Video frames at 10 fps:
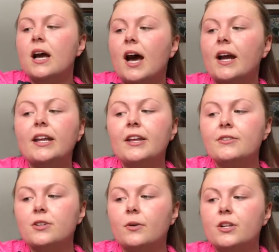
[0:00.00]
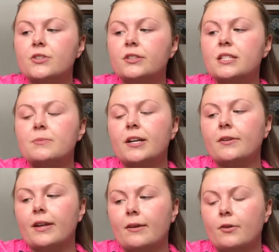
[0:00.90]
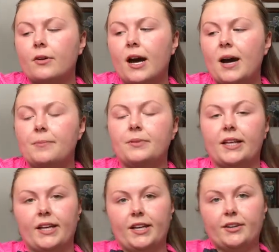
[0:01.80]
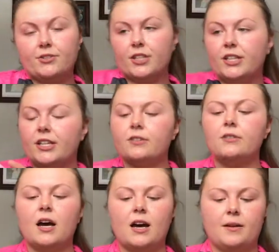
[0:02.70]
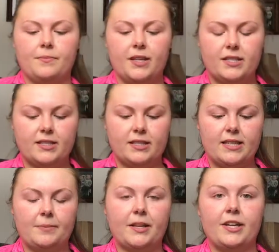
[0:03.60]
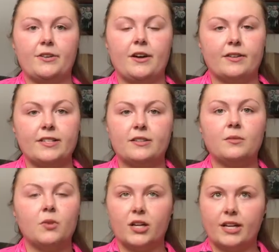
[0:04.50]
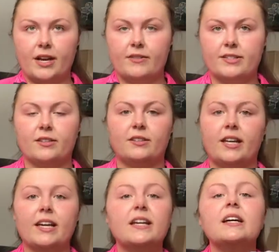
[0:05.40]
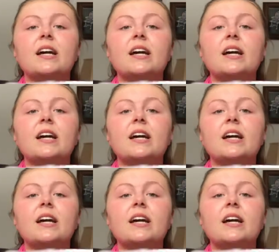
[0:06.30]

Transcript: I already used the orange one this morning when I woke up like I usually do. This is the step that I do every single morning and every single night.